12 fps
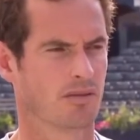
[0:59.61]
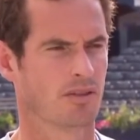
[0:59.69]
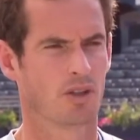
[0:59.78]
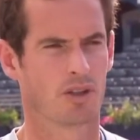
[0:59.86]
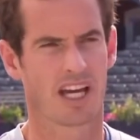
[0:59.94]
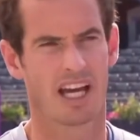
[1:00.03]

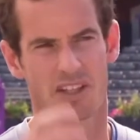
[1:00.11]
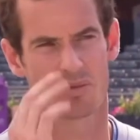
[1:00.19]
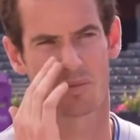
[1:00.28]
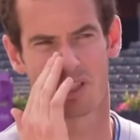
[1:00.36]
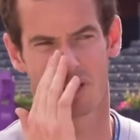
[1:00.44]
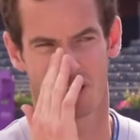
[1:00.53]
that
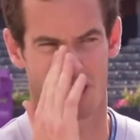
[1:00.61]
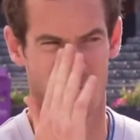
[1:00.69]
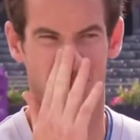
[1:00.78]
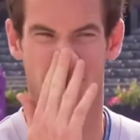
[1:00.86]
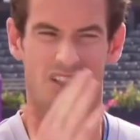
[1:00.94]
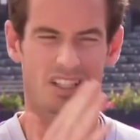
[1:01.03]
hasn't been the
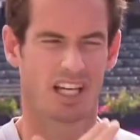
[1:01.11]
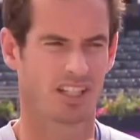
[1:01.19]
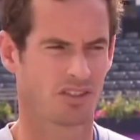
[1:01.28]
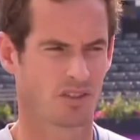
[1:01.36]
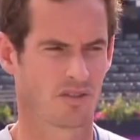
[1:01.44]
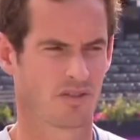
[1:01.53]
case the
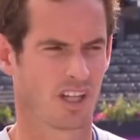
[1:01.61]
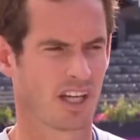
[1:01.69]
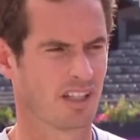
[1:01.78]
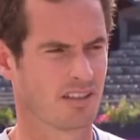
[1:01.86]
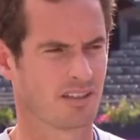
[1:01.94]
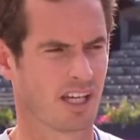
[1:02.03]
last sort of
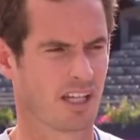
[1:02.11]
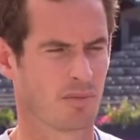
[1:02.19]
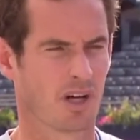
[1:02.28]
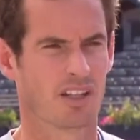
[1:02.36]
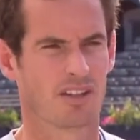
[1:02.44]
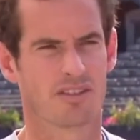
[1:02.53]
9-10
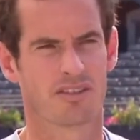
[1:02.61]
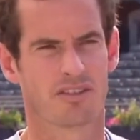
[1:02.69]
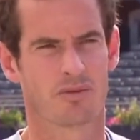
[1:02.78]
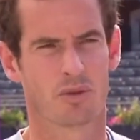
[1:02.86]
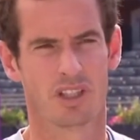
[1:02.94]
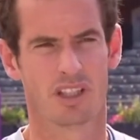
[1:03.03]
months
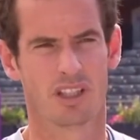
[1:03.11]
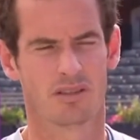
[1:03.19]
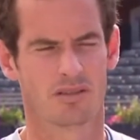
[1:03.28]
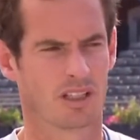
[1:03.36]
really.